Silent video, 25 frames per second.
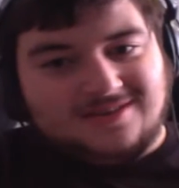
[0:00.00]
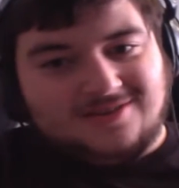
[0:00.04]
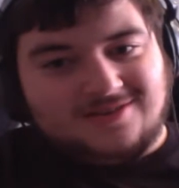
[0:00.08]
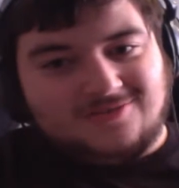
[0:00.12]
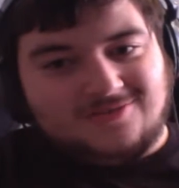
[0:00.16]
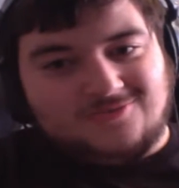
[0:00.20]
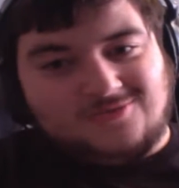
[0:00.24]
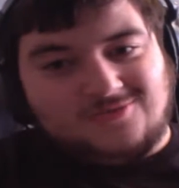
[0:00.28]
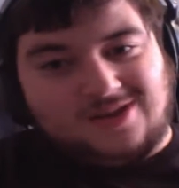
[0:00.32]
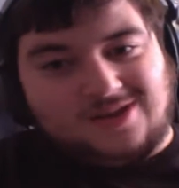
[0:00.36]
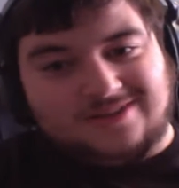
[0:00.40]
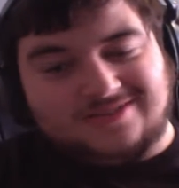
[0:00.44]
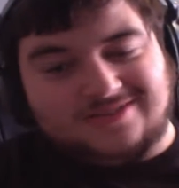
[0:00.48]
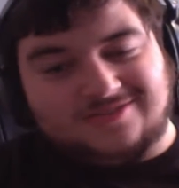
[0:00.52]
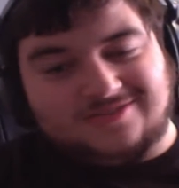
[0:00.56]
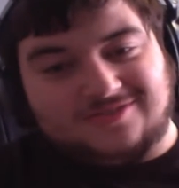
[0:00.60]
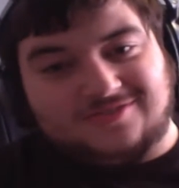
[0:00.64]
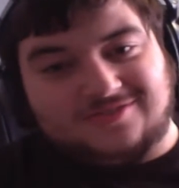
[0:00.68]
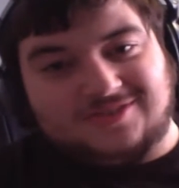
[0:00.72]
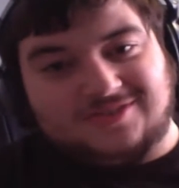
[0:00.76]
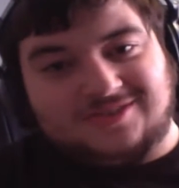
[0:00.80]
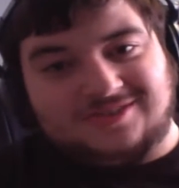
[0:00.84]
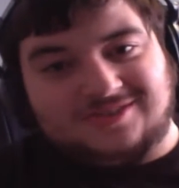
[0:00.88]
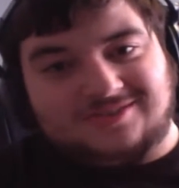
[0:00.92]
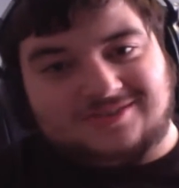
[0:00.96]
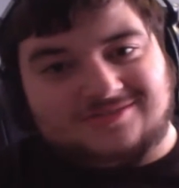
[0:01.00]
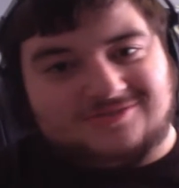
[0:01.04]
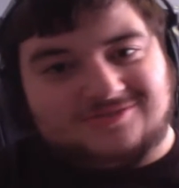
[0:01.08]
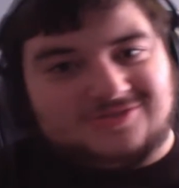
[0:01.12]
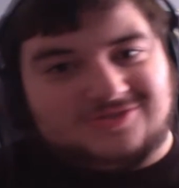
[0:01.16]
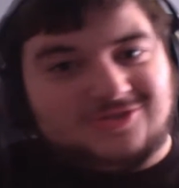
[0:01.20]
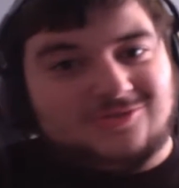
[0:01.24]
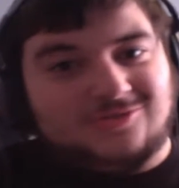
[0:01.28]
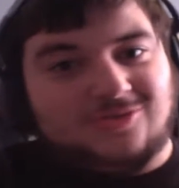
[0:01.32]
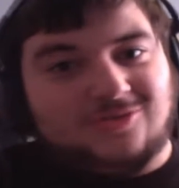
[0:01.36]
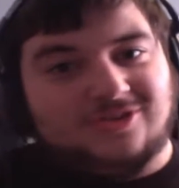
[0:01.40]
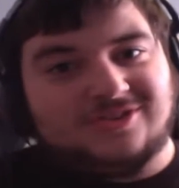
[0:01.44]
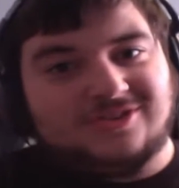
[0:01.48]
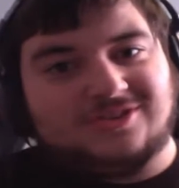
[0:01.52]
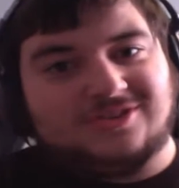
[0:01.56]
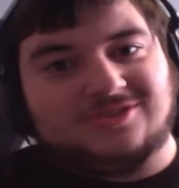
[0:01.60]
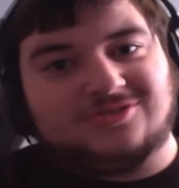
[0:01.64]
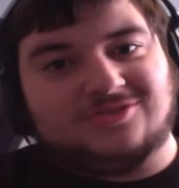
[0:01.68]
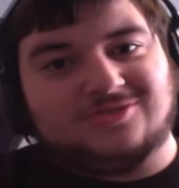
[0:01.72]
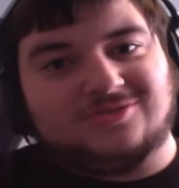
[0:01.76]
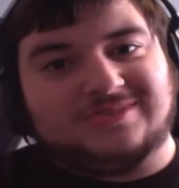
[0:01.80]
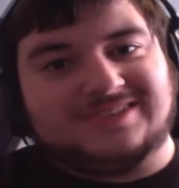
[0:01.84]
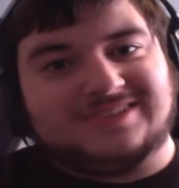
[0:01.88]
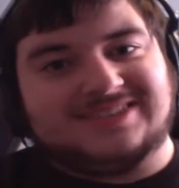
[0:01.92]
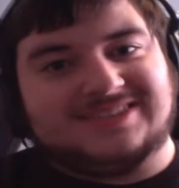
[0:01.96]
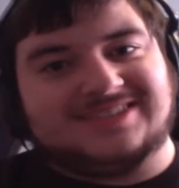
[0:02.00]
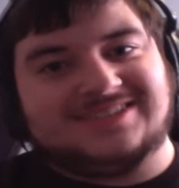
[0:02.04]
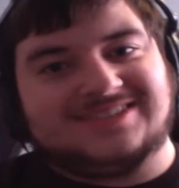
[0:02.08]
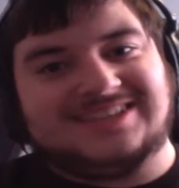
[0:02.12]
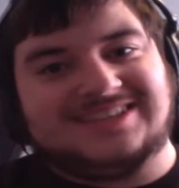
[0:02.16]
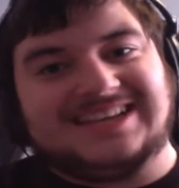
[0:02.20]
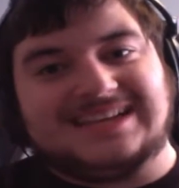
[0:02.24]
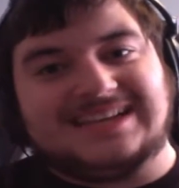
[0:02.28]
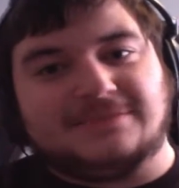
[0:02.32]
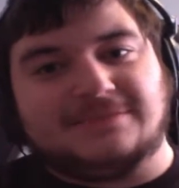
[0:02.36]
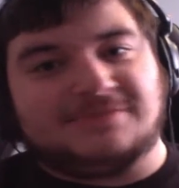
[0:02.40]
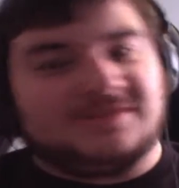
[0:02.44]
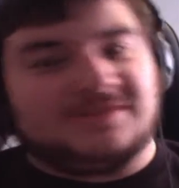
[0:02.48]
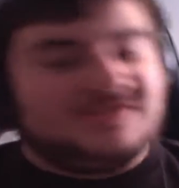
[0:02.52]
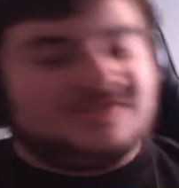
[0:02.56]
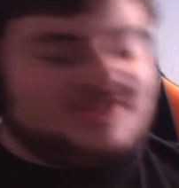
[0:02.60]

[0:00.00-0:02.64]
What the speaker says: Wonder if you could do what you can do in Steep, and just,